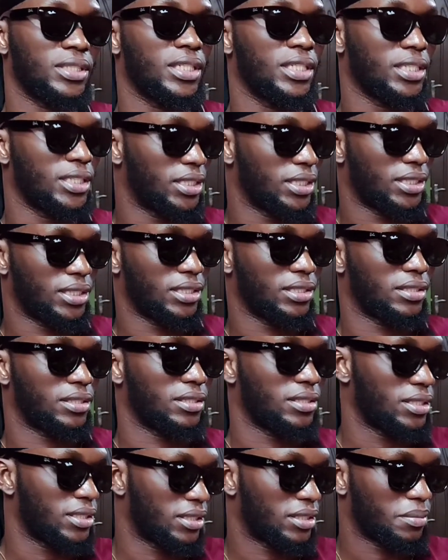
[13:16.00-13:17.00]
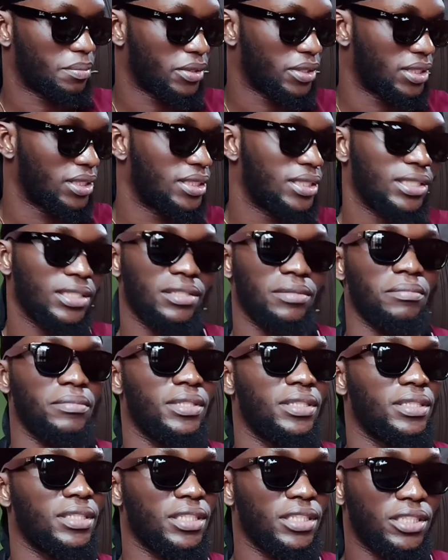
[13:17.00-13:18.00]
this is
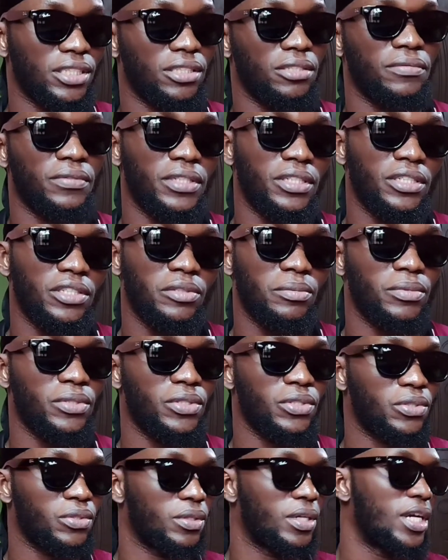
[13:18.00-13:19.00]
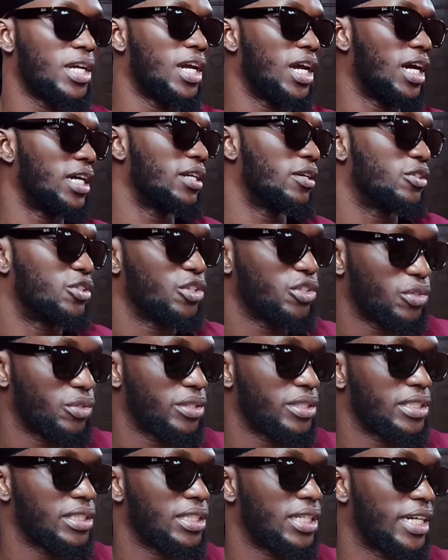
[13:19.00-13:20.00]
me. The kitchen is very small, so and I was just
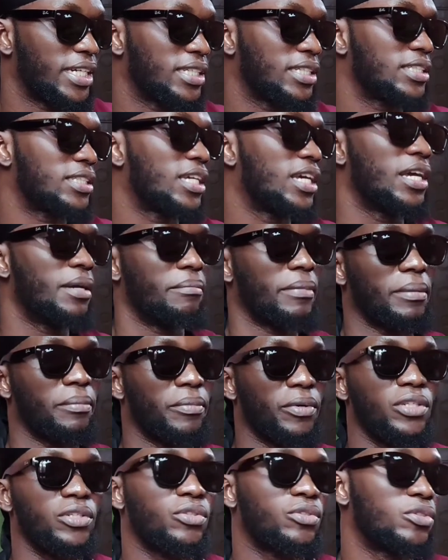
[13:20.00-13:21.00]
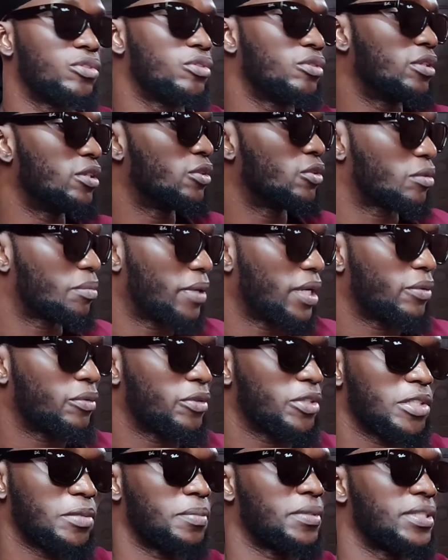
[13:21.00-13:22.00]
doing thing like this. My body could only occupy
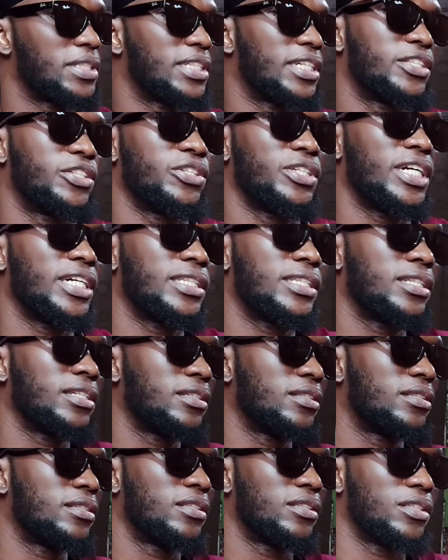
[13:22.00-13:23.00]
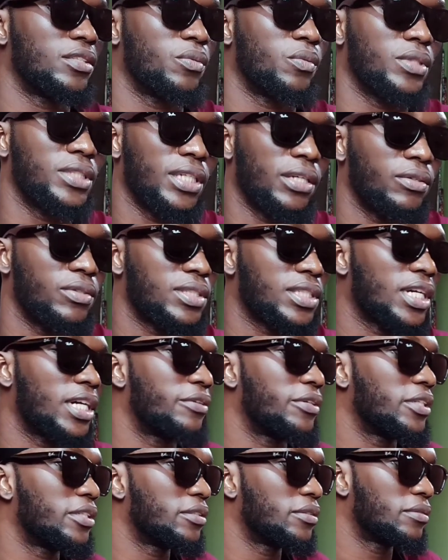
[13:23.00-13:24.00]
one space, and the other thing, what I was
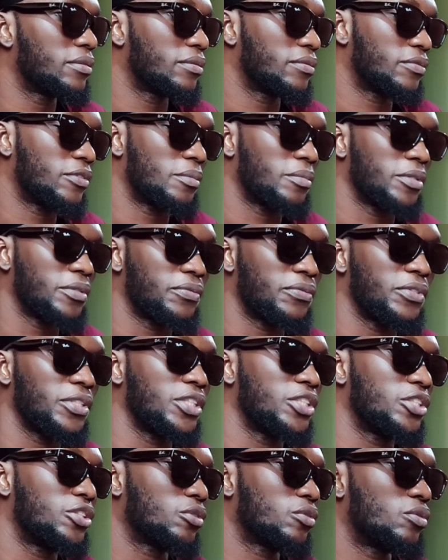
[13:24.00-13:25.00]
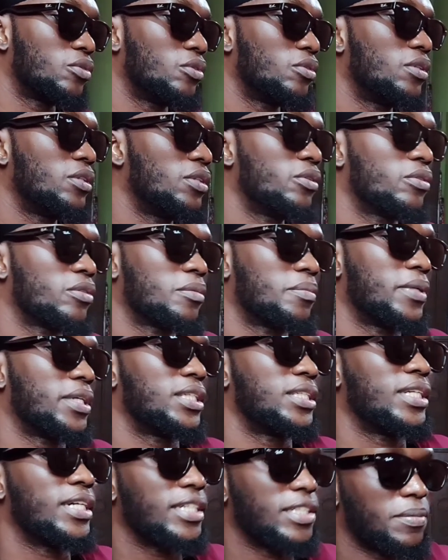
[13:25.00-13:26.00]
carrying from the fridge, could only occupy
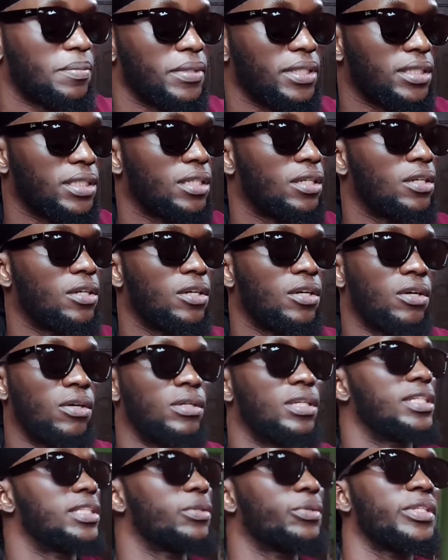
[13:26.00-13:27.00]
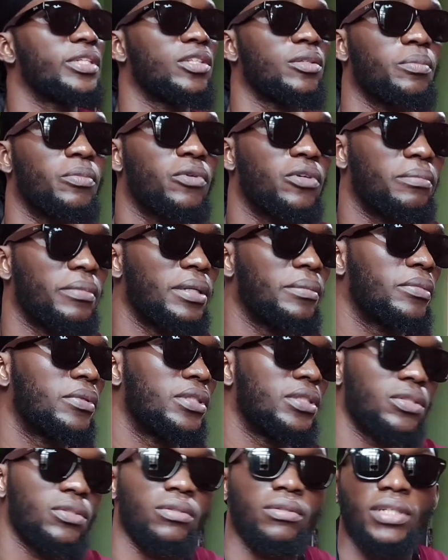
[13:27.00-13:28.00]
that space. Only something to pour on my body,
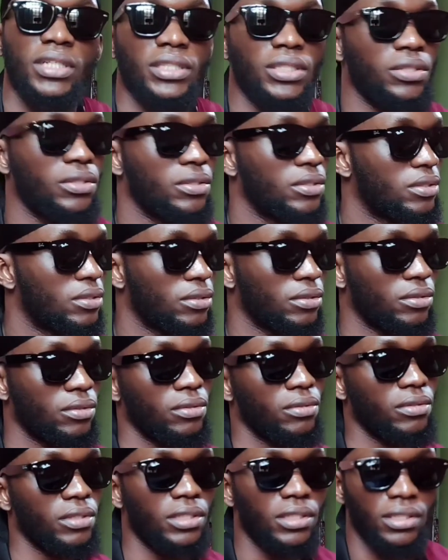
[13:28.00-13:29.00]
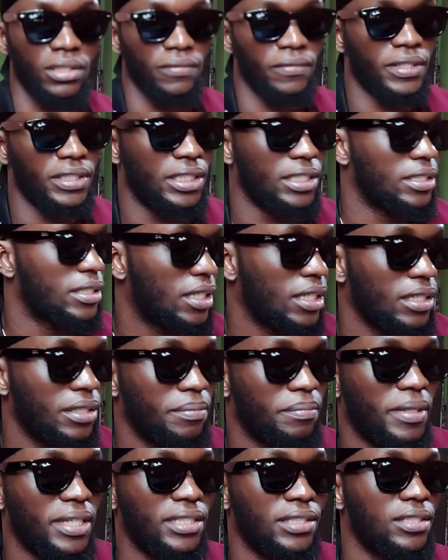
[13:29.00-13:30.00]
so I just inadvertently
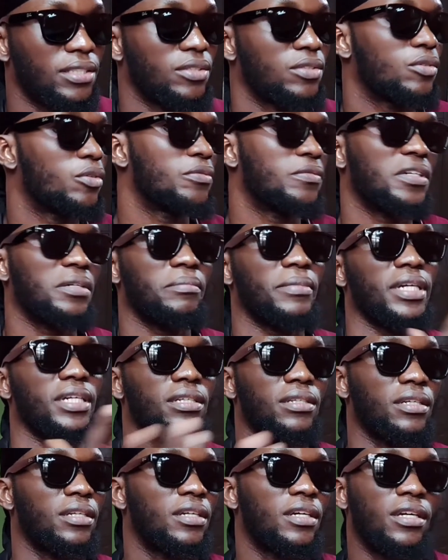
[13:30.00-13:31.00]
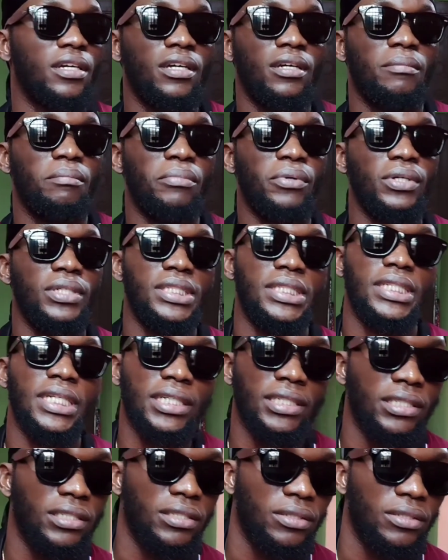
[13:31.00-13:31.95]
passed it over my pot, and